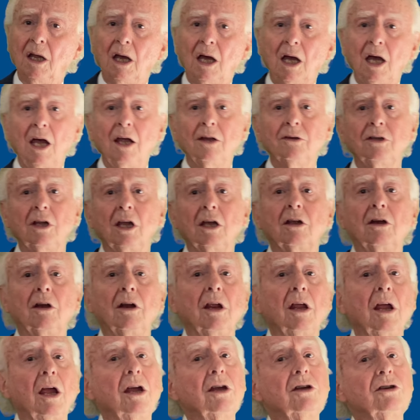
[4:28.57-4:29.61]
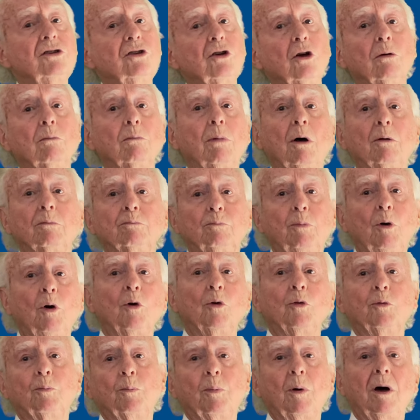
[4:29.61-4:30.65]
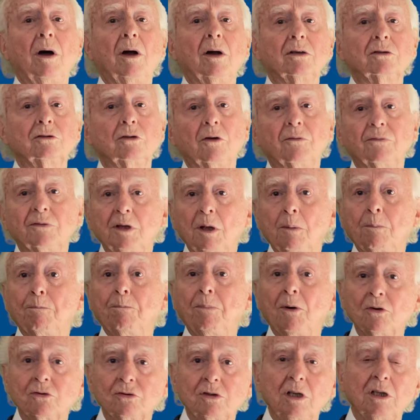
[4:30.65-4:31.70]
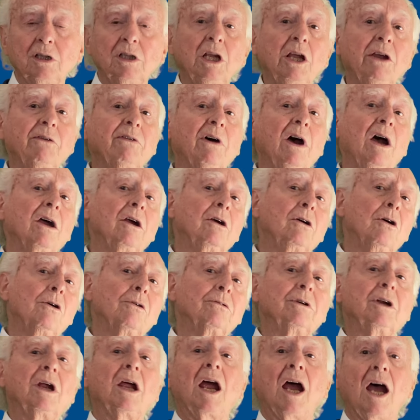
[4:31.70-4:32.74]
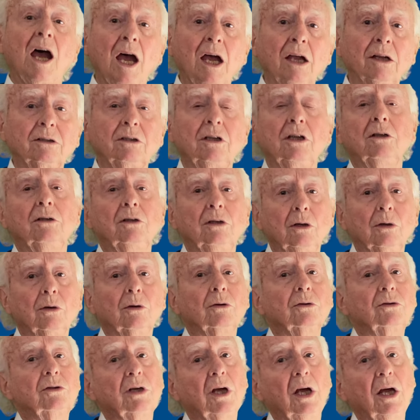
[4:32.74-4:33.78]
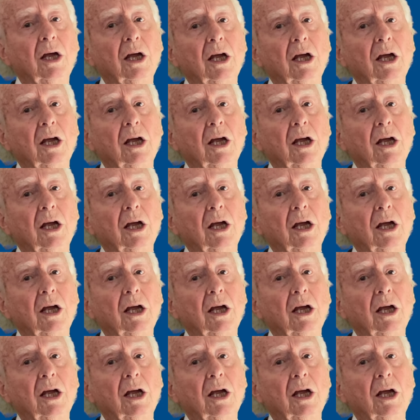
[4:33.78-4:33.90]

and the creation by both parts of the positive and correct attitudes